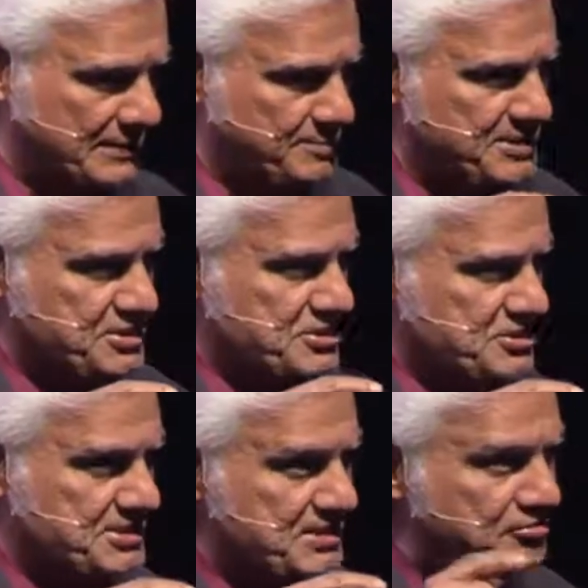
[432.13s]
Let me
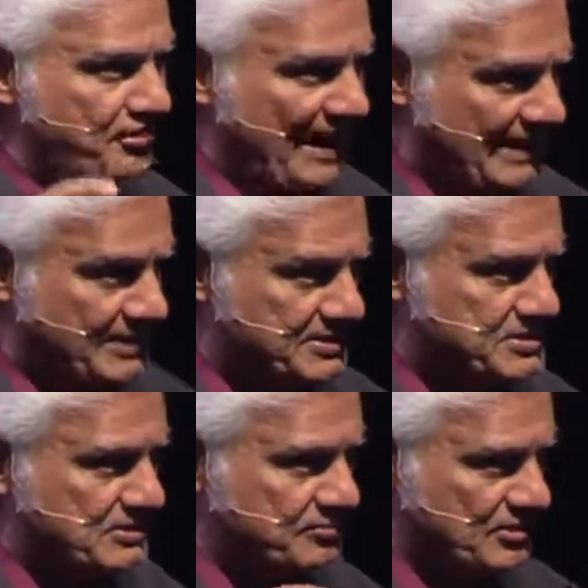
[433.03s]
just defang
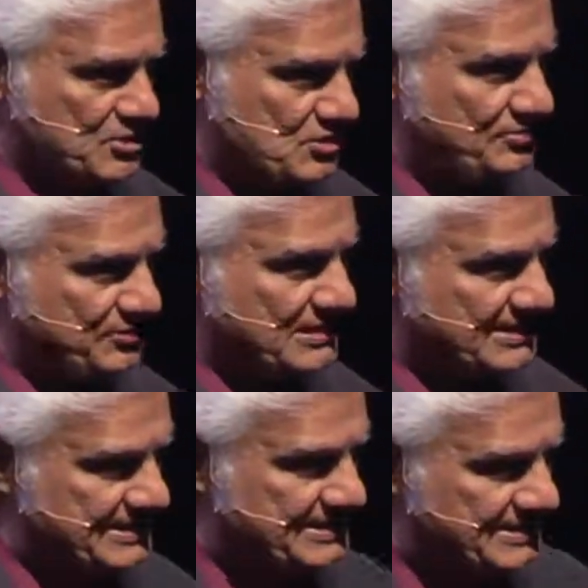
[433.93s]
it
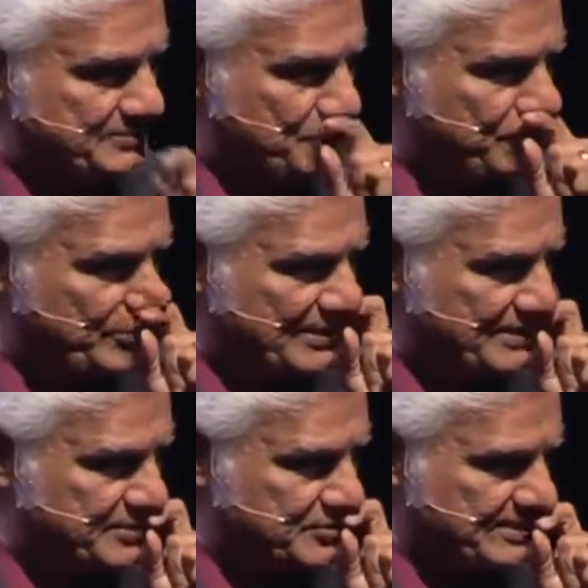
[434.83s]
philosophically and then move
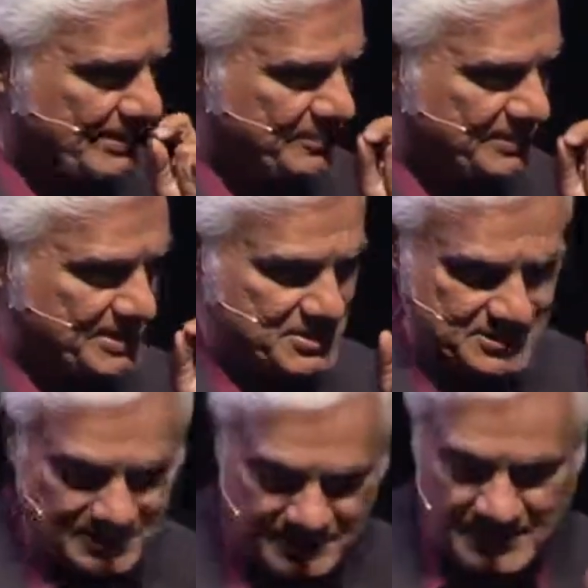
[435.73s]
quickly to the
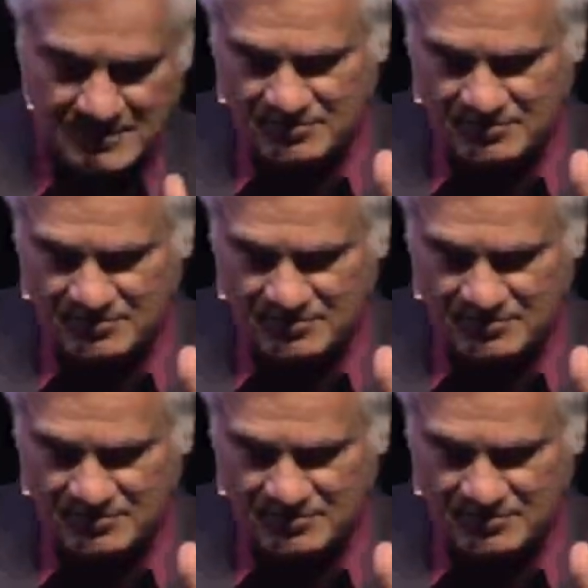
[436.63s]
application.